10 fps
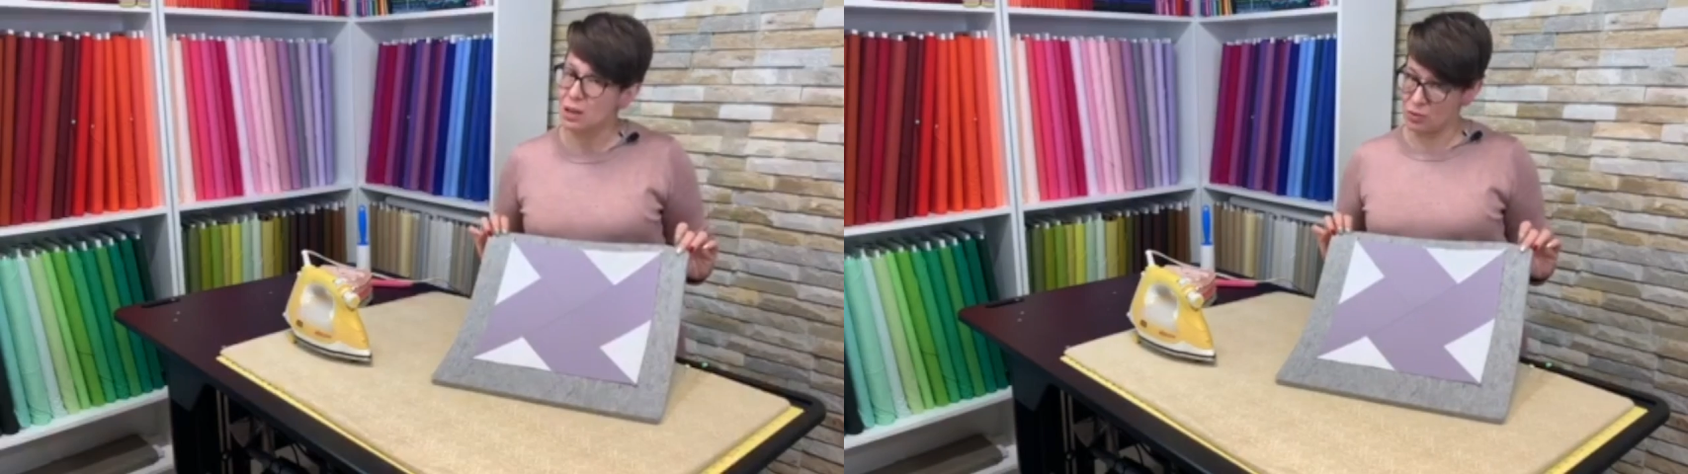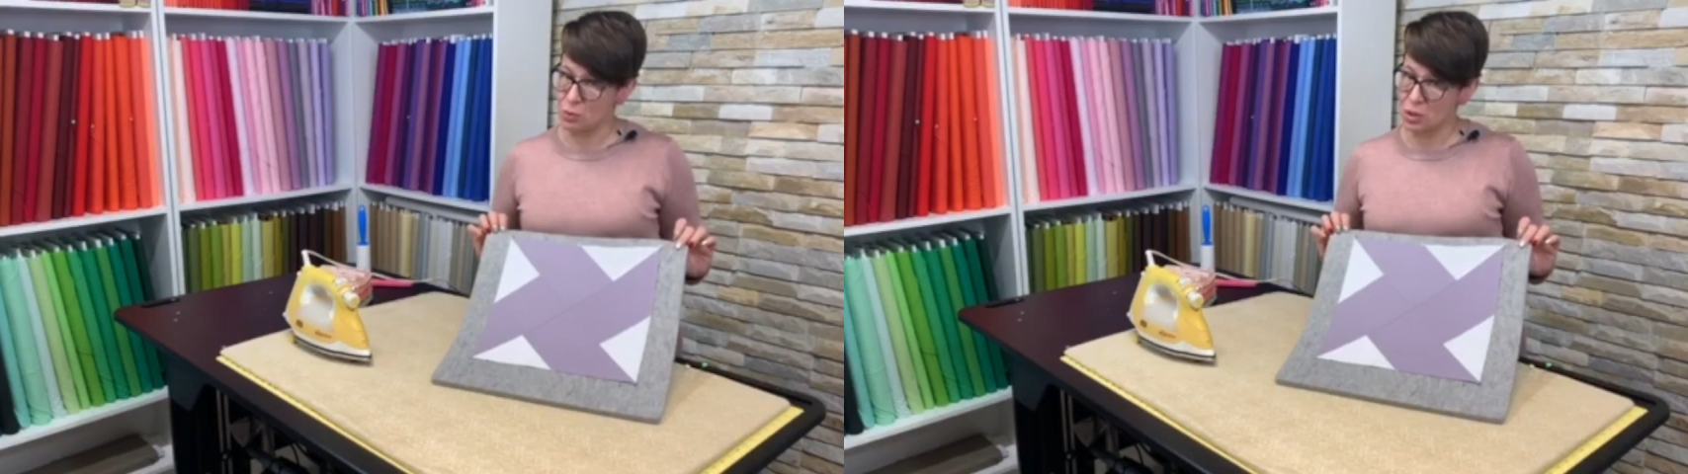
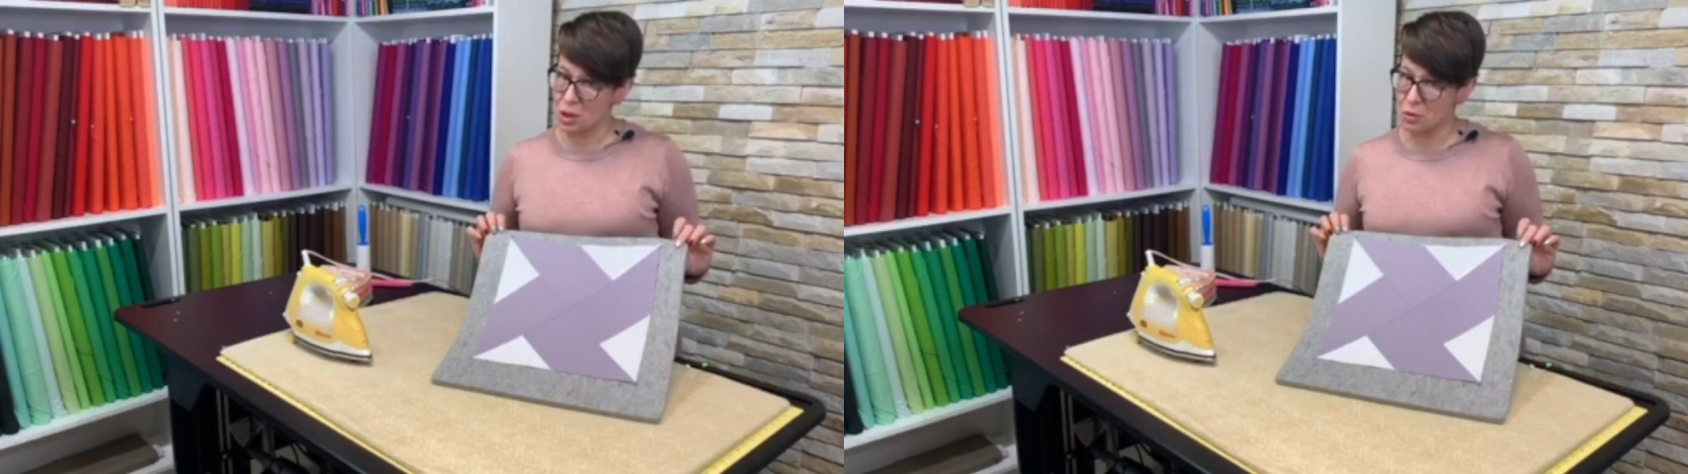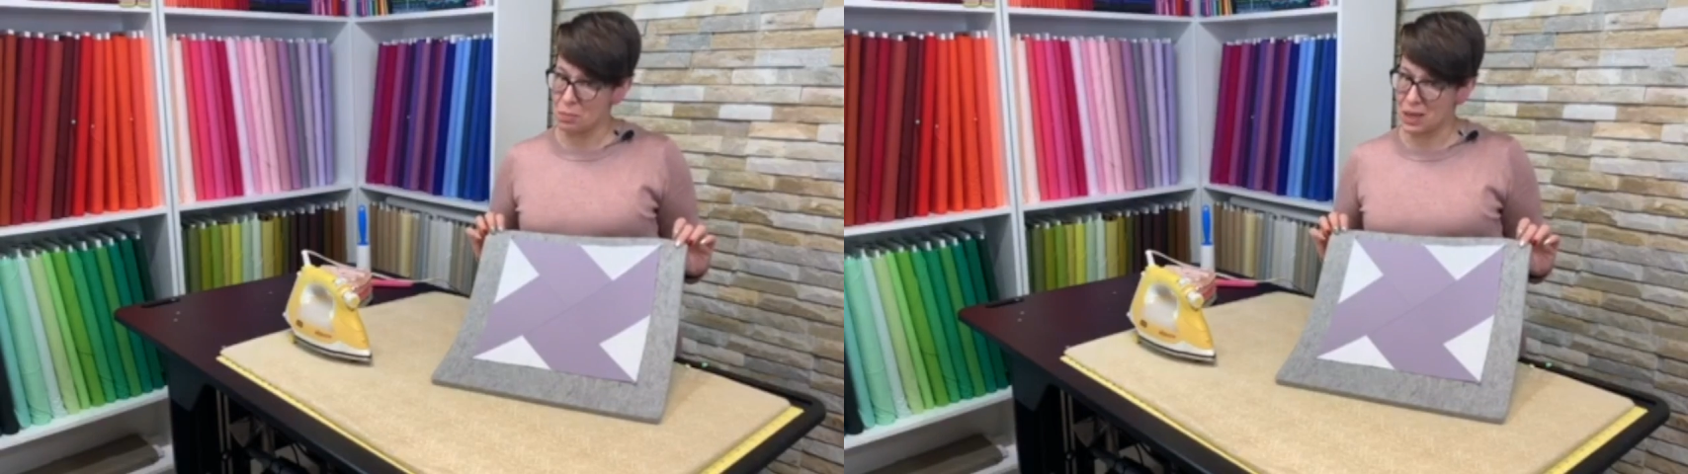even
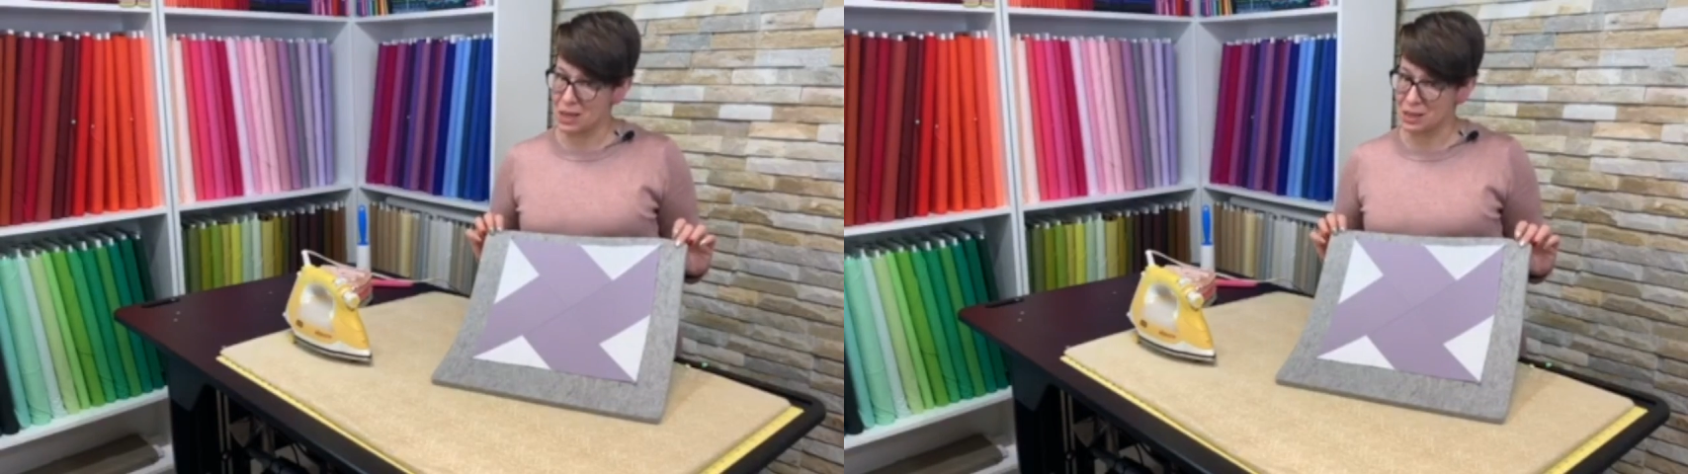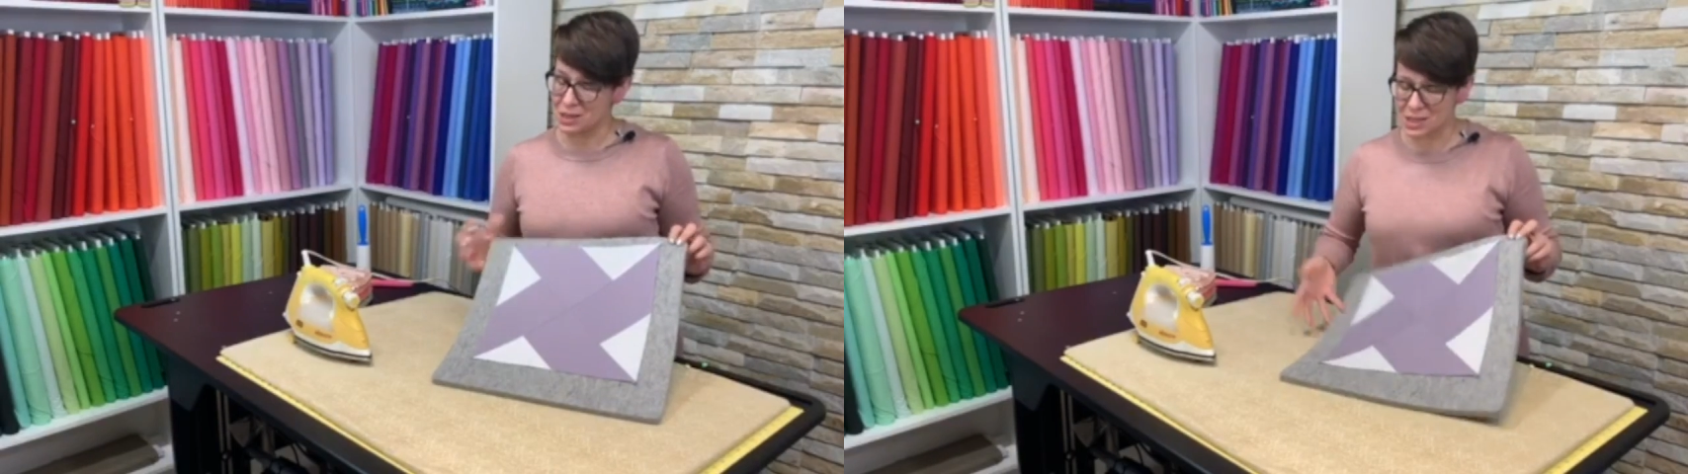without
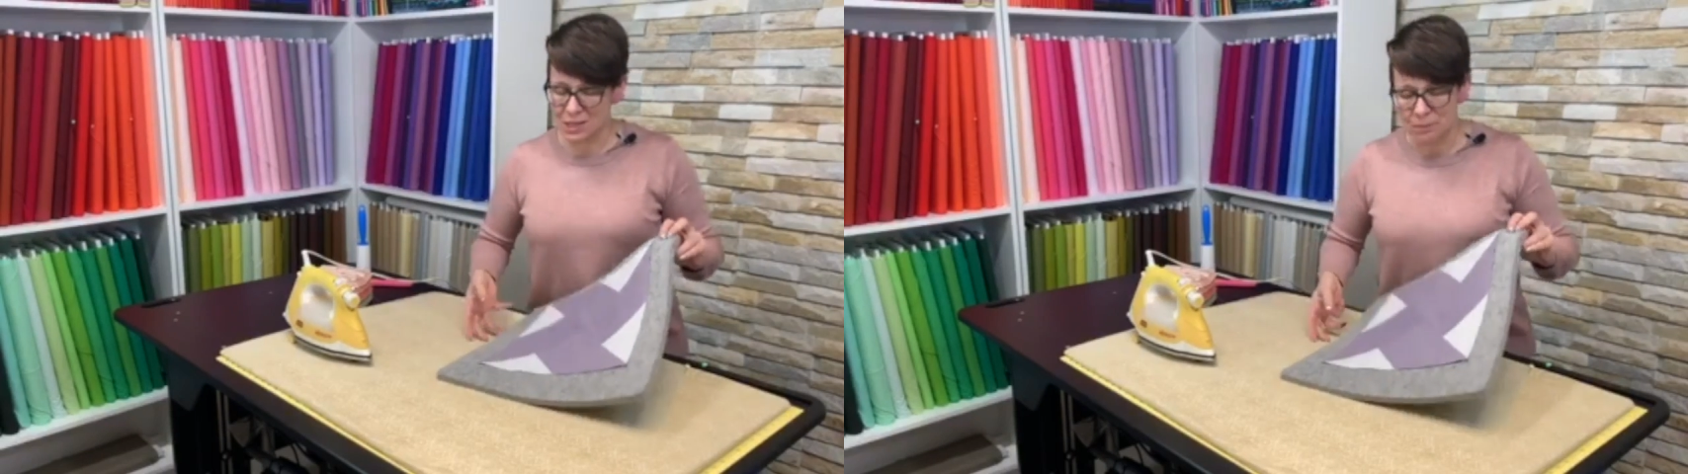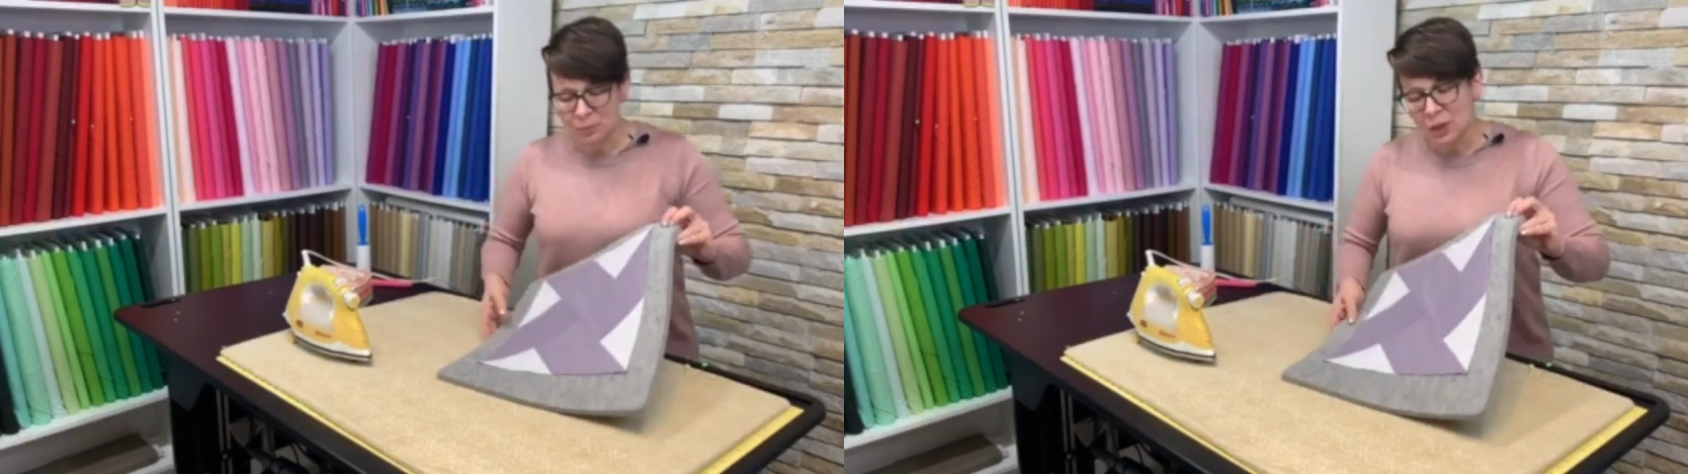pins.
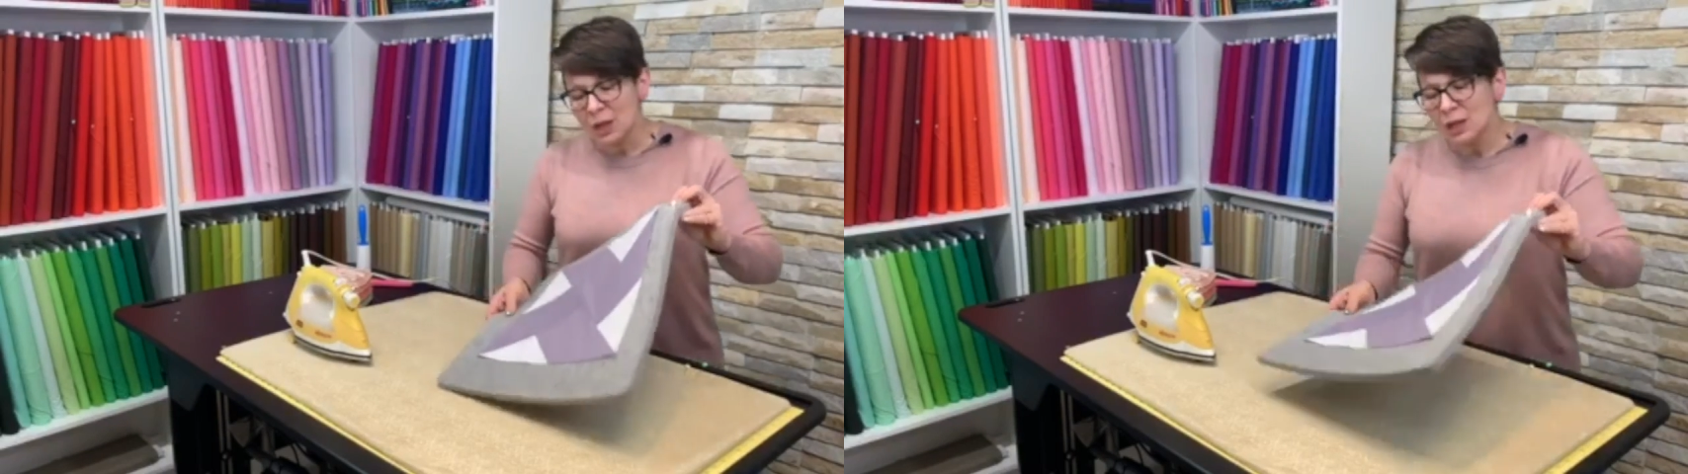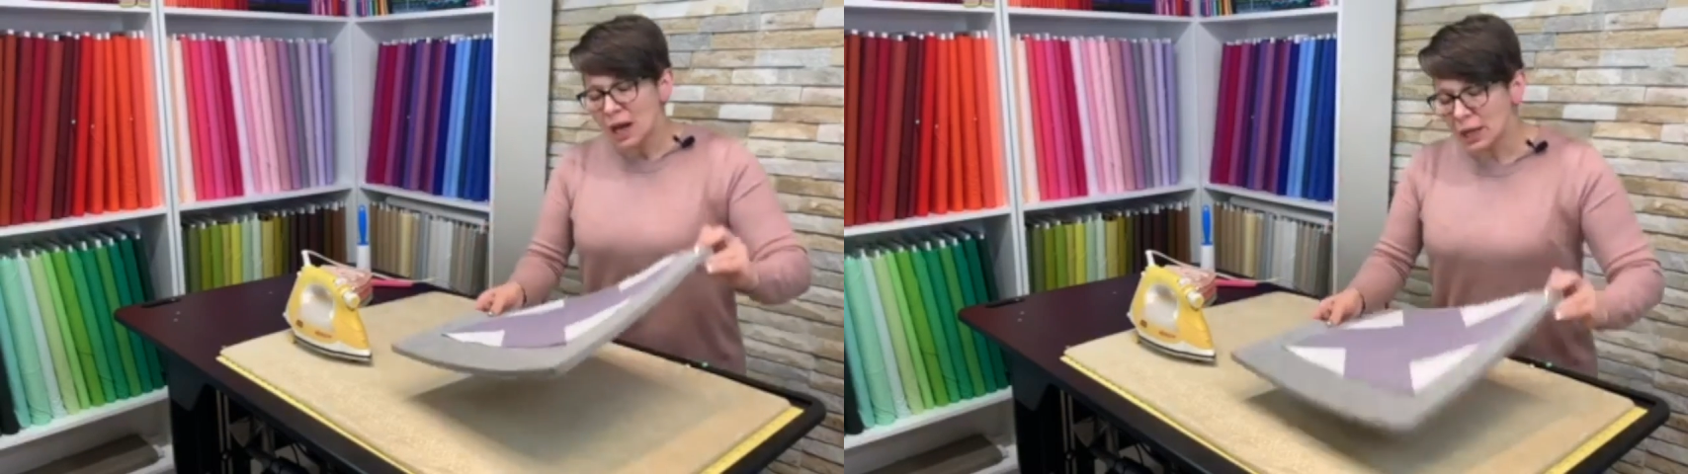
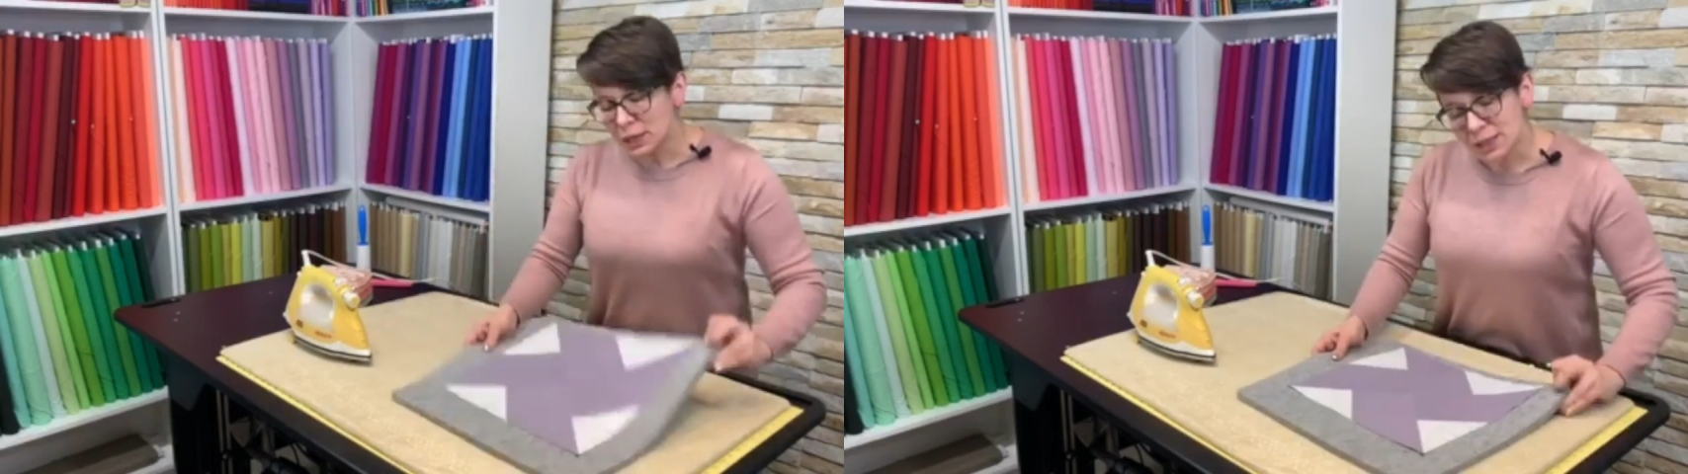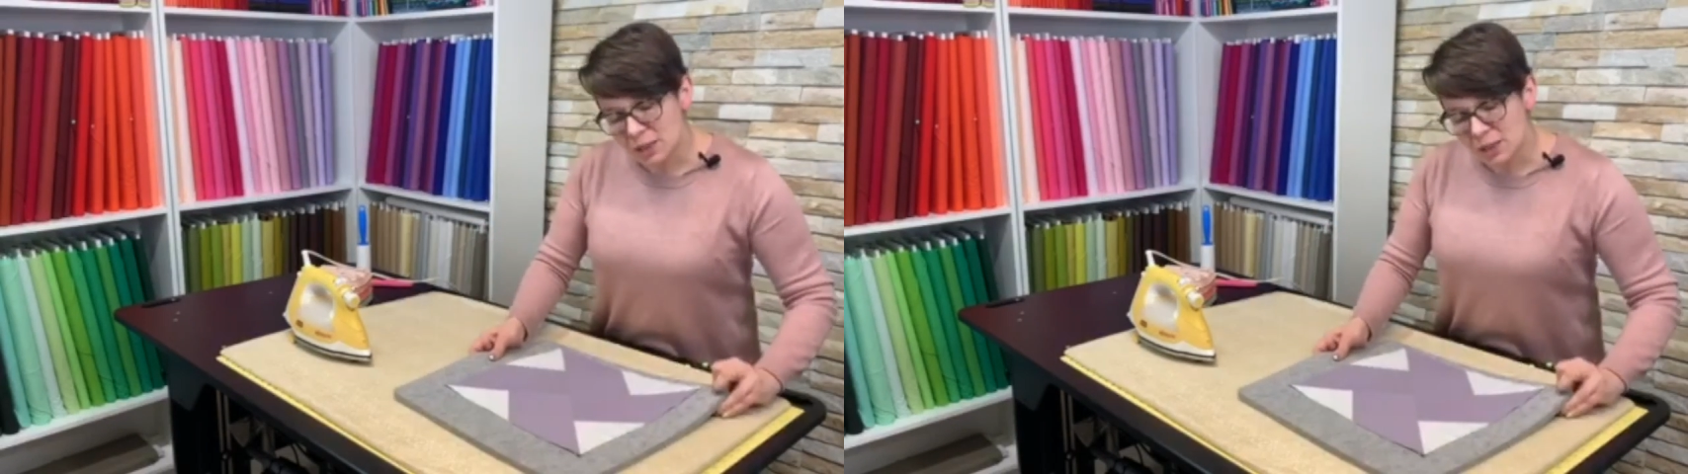I think